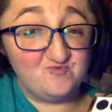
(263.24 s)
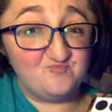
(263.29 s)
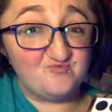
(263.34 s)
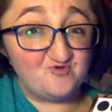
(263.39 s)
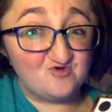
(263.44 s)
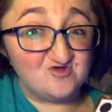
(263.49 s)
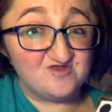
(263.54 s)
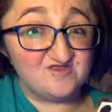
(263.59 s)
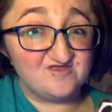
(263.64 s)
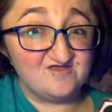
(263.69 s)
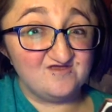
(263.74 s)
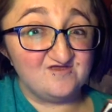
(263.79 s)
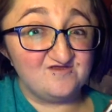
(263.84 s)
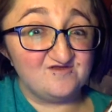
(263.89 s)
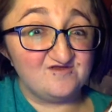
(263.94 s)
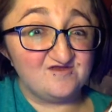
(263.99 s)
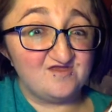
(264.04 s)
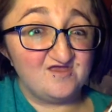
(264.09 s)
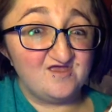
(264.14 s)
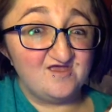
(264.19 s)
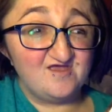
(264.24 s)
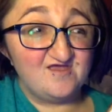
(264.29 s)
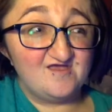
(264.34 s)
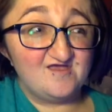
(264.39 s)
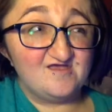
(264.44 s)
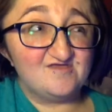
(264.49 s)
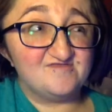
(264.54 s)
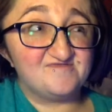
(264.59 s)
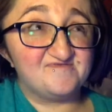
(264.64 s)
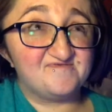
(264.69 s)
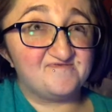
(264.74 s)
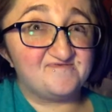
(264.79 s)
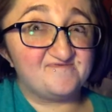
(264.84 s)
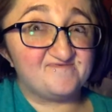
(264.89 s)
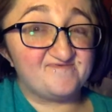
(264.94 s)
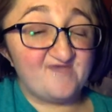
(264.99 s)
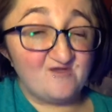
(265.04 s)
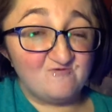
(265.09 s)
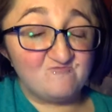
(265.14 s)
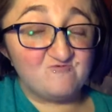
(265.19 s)
put in
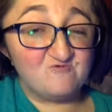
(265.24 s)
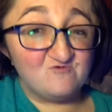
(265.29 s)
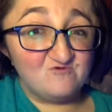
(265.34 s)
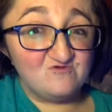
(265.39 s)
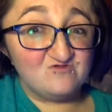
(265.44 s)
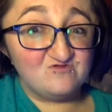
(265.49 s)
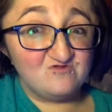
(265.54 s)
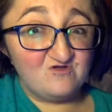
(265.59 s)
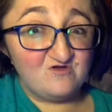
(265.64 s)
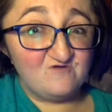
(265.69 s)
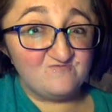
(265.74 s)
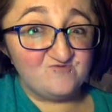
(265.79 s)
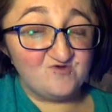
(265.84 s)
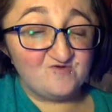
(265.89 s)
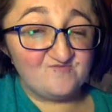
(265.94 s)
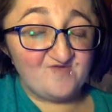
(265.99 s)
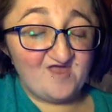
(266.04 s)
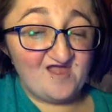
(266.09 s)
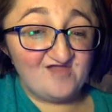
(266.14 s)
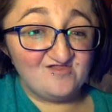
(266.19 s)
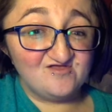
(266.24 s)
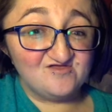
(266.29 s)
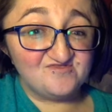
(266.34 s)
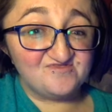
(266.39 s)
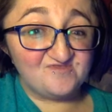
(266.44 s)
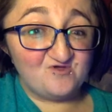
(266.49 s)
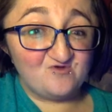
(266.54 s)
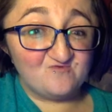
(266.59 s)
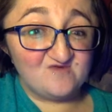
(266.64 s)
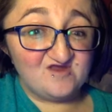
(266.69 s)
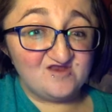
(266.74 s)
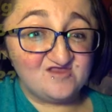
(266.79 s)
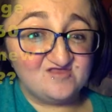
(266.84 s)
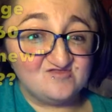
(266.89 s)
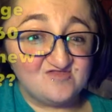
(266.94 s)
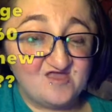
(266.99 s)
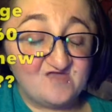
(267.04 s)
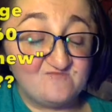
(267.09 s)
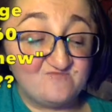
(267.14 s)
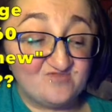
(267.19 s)
several of your palettes already.
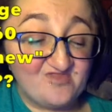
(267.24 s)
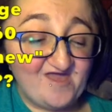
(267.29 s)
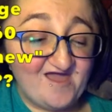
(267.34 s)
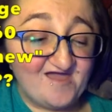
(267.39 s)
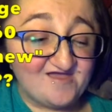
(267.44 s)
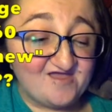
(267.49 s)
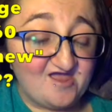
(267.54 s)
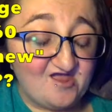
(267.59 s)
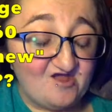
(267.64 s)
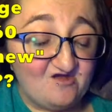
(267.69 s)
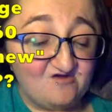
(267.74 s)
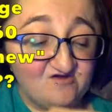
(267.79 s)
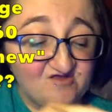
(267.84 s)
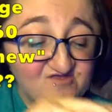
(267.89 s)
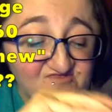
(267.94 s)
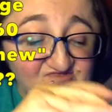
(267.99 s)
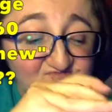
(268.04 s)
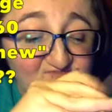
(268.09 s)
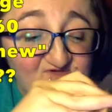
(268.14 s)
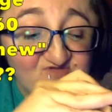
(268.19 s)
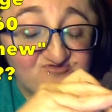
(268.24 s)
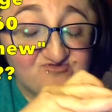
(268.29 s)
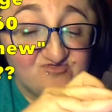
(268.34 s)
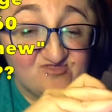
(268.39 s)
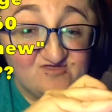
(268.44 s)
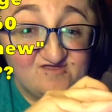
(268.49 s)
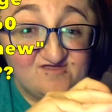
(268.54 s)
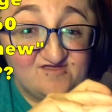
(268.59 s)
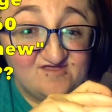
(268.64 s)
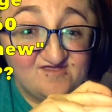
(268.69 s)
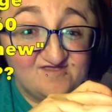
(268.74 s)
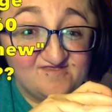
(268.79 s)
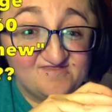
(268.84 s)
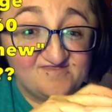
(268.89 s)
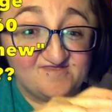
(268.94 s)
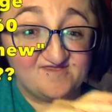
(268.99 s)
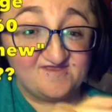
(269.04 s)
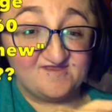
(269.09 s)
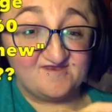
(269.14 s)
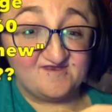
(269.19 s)
Like Blackout especially is
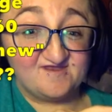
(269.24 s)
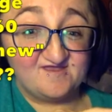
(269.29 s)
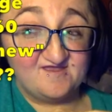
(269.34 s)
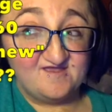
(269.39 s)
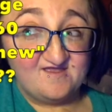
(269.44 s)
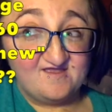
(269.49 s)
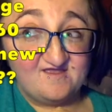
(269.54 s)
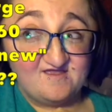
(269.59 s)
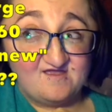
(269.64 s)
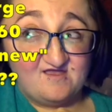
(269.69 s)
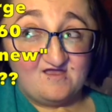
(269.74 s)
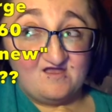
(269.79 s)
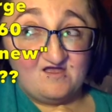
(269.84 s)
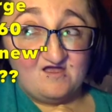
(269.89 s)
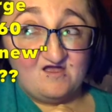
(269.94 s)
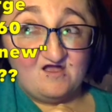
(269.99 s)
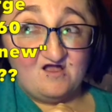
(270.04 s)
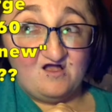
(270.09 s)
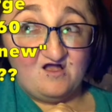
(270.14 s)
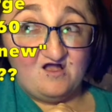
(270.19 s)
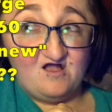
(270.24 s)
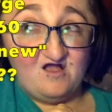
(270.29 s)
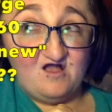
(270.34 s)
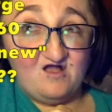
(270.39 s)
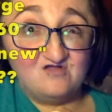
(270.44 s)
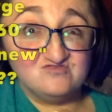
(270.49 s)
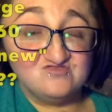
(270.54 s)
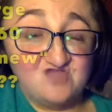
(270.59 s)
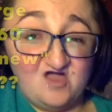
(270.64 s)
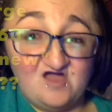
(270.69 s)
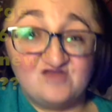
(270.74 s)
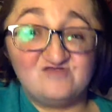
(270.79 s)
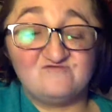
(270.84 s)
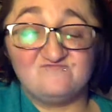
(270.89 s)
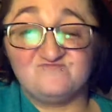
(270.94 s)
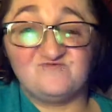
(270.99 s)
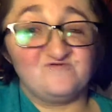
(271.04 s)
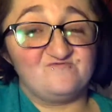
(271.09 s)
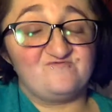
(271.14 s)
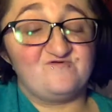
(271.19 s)
in a lot
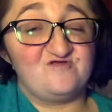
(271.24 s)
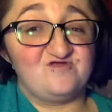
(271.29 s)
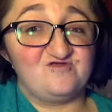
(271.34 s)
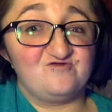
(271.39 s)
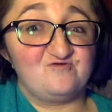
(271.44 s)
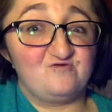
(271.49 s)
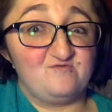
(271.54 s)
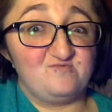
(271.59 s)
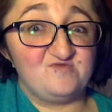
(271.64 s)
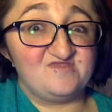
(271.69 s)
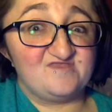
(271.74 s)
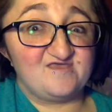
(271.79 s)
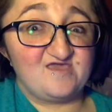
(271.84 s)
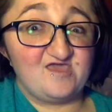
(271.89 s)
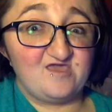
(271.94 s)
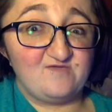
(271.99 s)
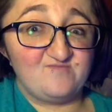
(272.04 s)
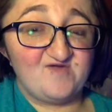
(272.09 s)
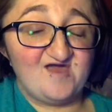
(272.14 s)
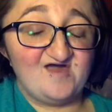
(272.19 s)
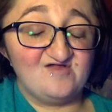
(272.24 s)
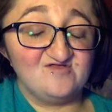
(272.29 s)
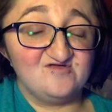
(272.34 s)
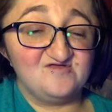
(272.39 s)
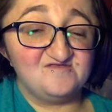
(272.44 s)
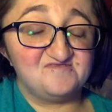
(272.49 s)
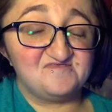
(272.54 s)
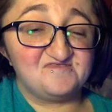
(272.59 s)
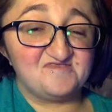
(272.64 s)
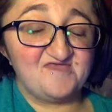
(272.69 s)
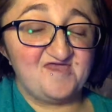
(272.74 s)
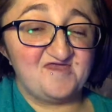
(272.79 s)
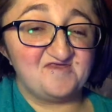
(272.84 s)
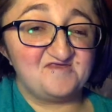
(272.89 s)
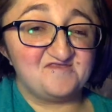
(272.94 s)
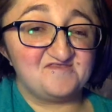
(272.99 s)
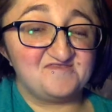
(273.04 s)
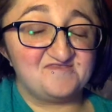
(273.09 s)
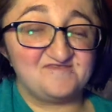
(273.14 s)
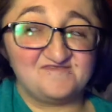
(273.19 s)
of different Urban Decay palettes, and
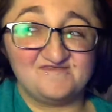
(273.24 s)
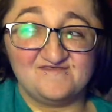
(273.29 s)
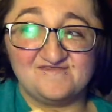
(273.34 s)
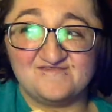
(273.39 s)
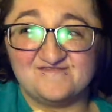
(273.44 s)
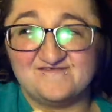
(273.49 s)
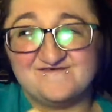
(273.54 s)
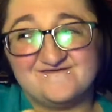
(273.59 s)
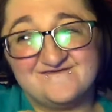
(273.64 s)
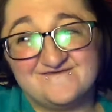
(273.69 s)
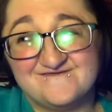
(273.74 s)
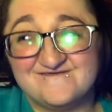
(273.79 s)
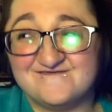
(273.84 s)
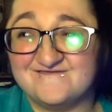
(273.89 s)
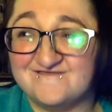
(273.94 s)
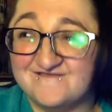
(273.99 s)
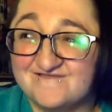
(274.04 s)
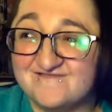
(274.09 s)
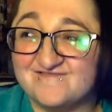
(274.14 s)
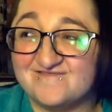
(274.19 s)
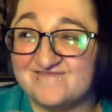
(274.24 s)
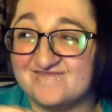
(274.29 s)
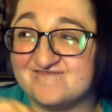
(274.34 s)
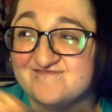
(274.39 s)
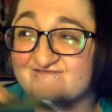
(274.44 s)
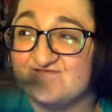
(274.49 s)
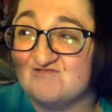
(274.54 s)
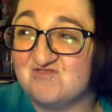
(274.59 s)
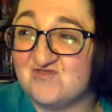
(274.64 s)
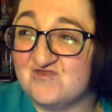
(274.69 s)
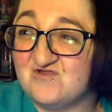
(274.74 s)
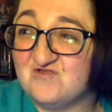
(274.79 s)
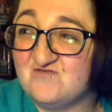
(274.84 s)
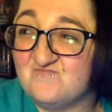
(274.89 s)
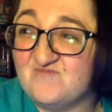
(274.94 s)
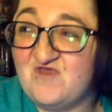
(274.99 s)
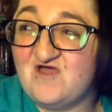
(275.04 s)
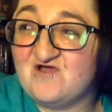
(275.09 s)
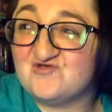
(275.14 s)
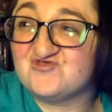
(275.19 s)
it's just a little
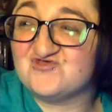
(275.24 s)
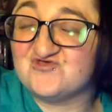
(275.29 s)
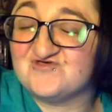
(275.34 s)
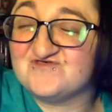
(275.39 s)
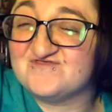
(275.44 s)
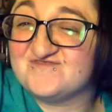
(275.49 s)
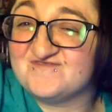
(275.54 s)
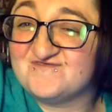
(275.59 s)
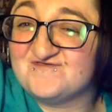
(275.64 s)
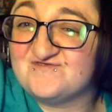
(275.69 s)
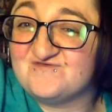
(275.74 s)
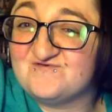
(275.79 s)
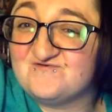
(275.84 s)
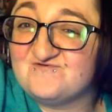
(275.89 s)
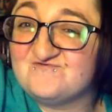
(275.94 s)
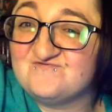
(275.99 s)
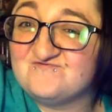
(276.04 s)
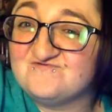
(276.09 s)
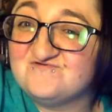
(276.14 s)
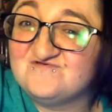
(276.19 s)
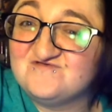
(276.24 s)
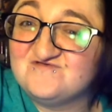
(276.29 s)
obnoxious, you know?